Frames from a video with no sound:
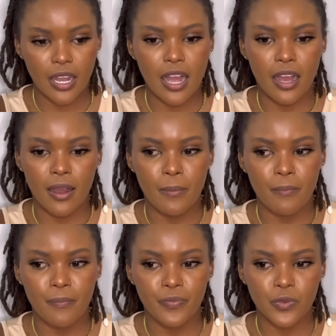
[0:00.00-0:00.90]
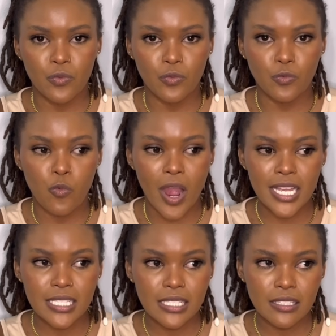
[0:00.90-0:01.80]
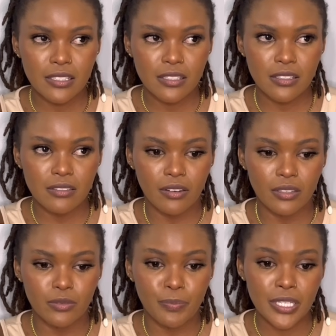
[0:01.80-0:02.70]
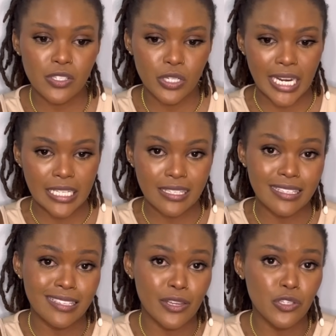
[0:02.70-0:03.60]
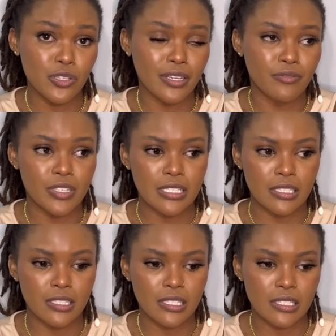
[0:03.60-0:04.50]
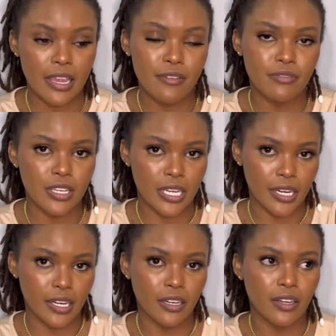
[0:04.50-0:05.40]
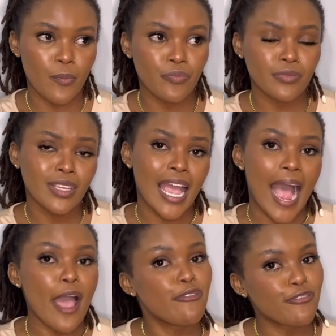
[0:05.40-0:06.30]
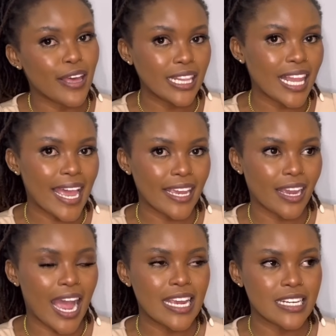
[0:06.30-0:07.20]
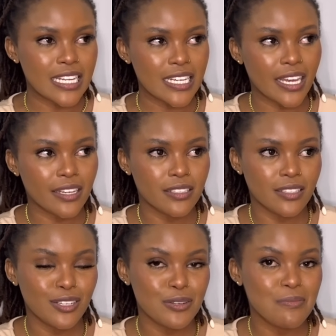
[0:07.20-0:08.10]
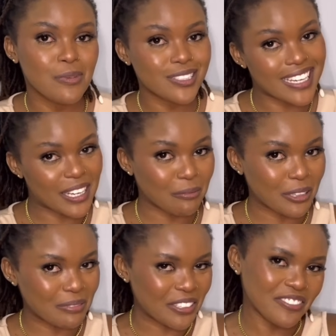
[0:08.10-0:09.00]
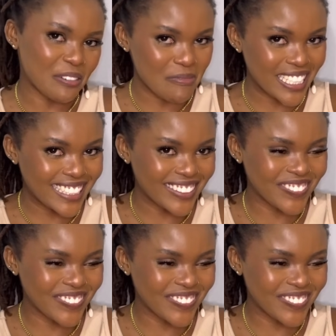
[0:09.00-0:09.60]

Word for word: um, once, personally, since I usually visit every year, I felt like I needed more time with my family.